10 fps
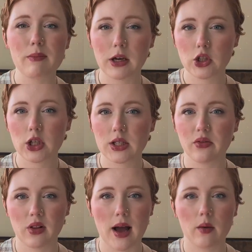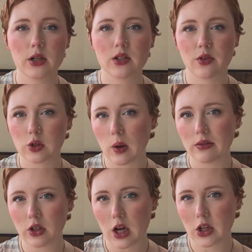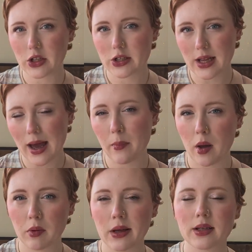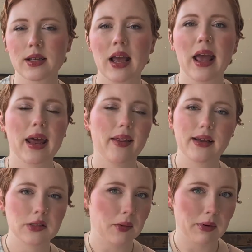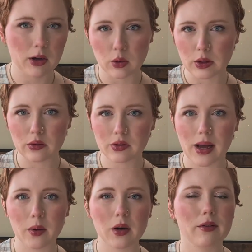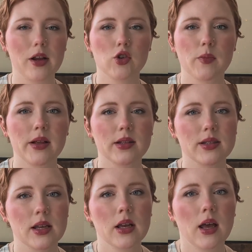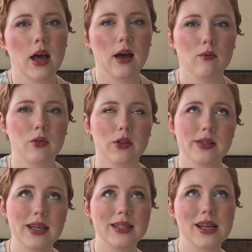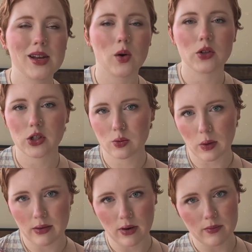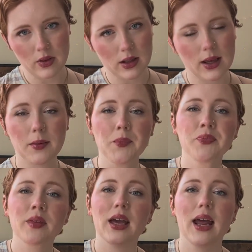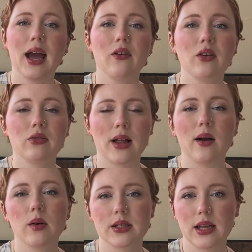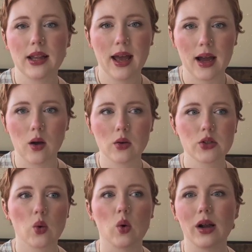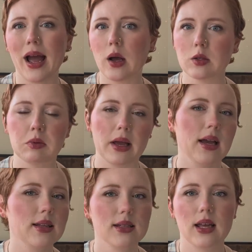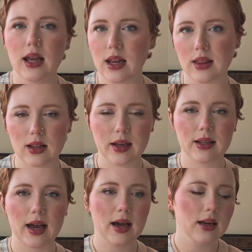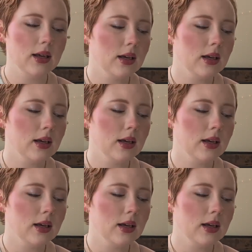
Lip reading: bunches of flowers for $12 at Publix. And I like to make my own little flower arrangements for the season or just whatever I'm feeling. And having flowers in the house or house plants, anything like that,